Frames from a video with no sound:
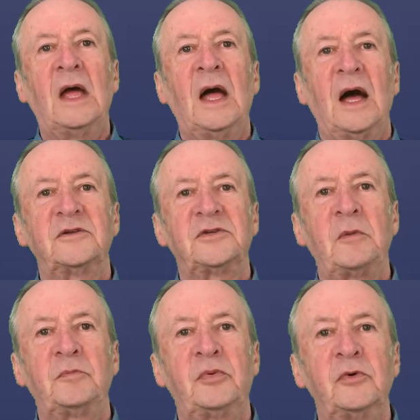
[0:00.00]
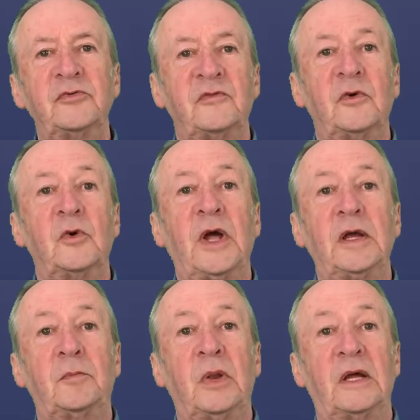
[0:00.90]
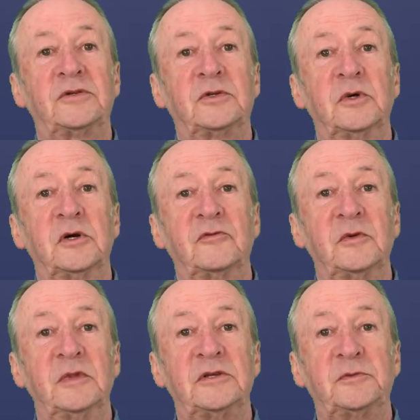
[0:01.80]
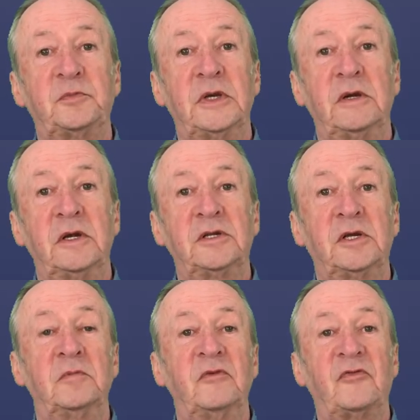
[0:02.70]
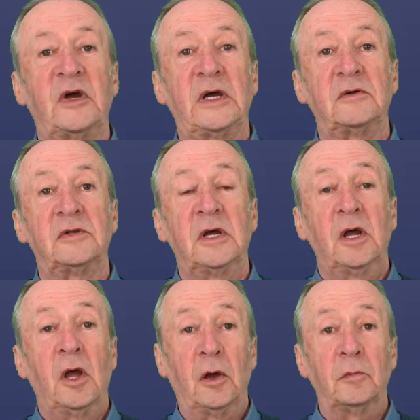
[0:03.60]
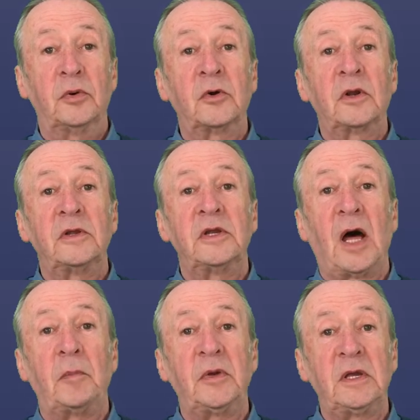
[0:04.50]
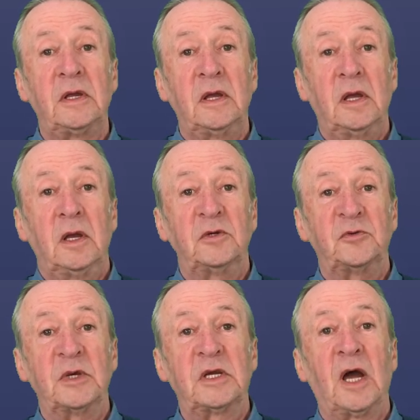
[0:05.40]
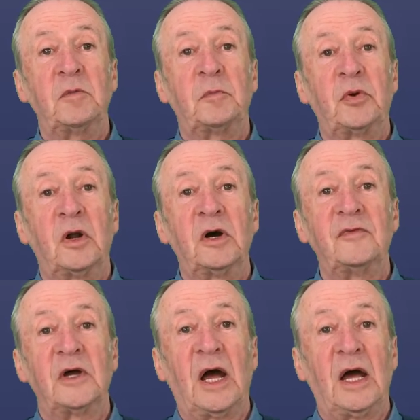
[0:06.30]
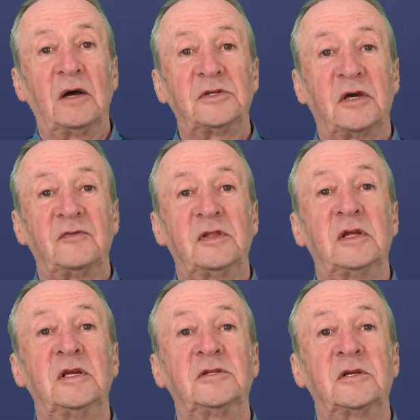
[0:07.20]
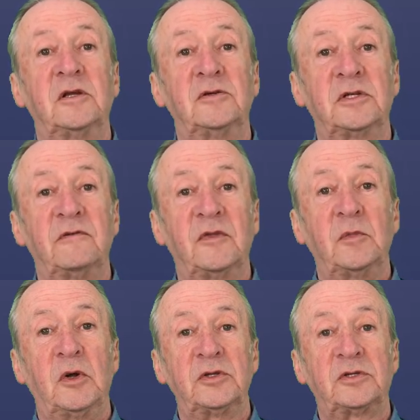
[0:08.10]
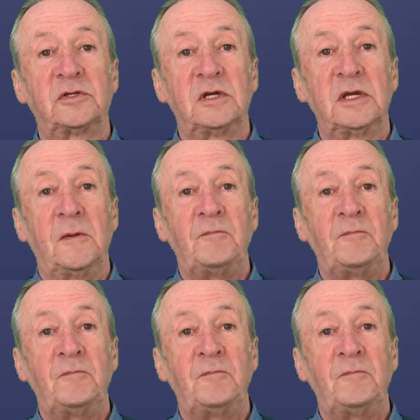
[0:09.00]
Examples of ornate plasterwork from this period can be found at Buckland Abbey, which became a private house after the dissolution of the monastery